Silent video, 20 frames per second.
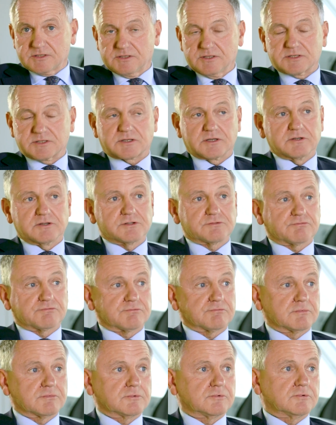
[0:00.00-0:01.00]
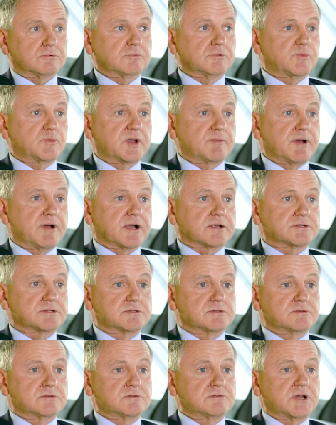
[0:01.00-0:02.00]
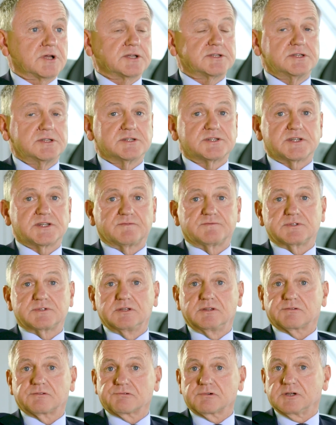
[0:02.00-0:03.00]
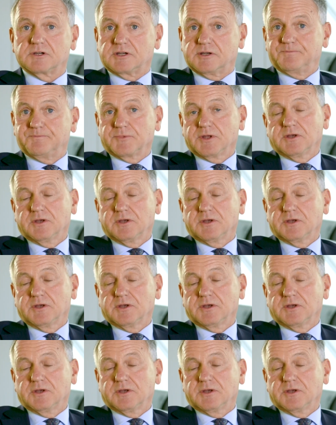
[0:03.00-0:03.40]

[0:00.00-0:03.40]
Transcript: This goes all the way back to 1973,